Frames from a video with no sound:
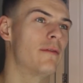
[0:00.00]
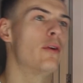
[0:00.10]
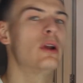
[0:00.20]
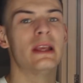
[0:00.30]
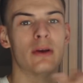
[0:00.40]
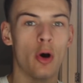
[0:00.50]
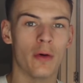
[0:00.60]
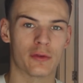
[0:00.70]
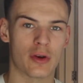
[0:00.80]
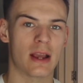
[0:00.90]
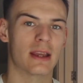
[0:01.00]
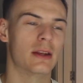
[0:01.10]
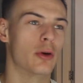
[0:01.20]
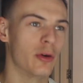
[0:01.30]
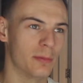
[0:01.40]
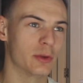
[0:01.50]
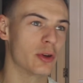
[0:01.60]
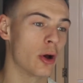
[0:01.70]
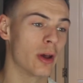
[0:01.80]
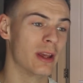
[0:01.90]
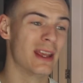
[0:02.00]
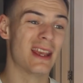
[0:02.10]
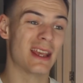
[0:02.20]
fully off tracking, off my diet,